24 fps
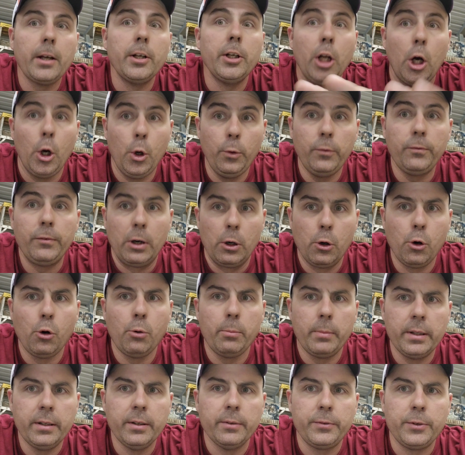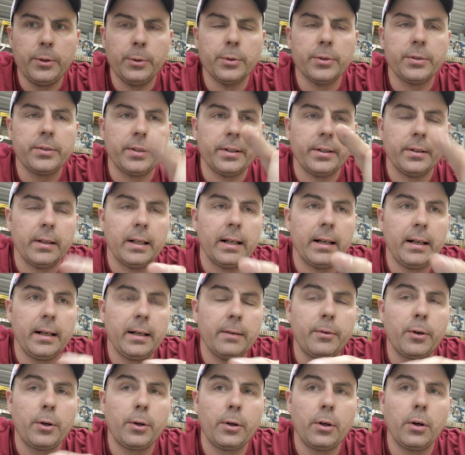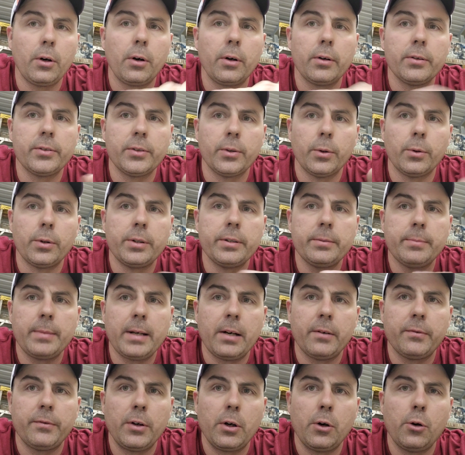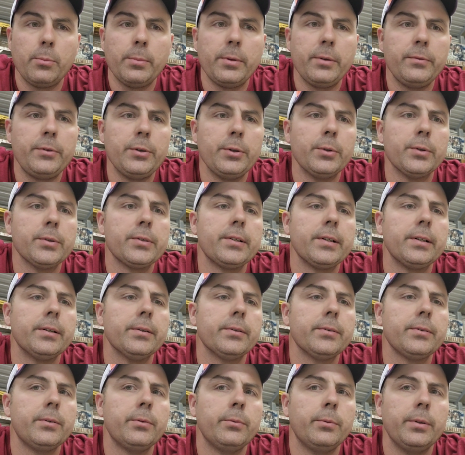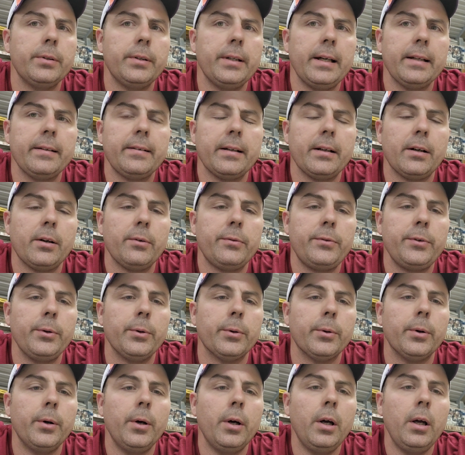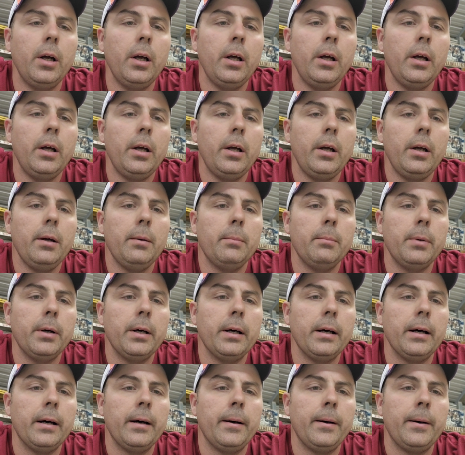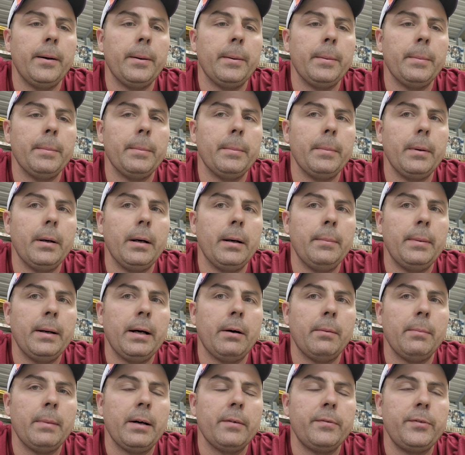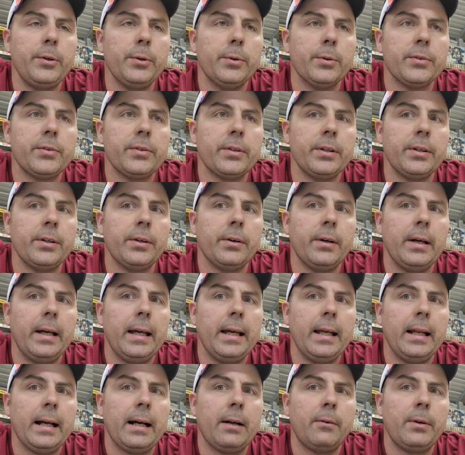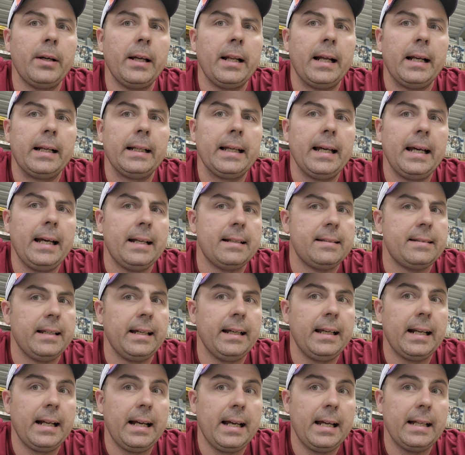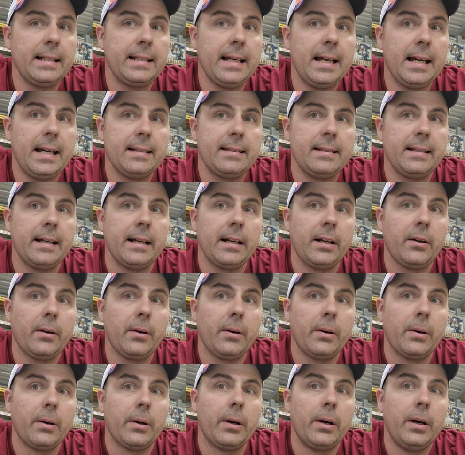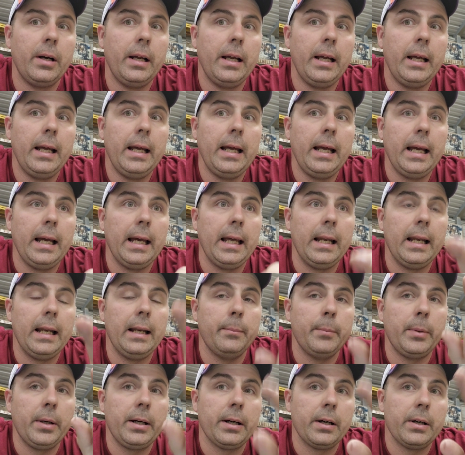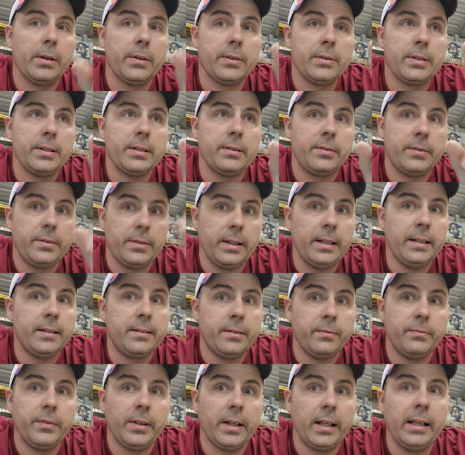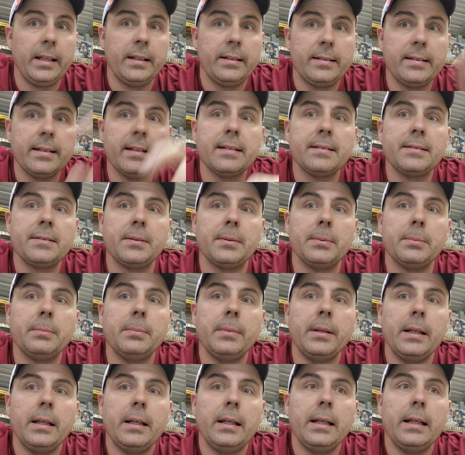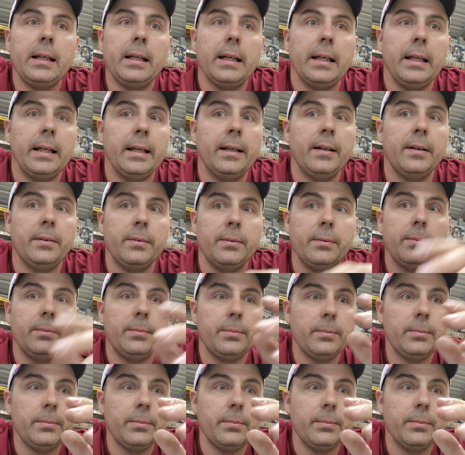No foam in the fuel cell. I have heard horror stories about foam in fuel cells with ethanol fuel. But about my fuel cell, and I ran out of gas thinking I had gas in that car. And because it's a vented system, it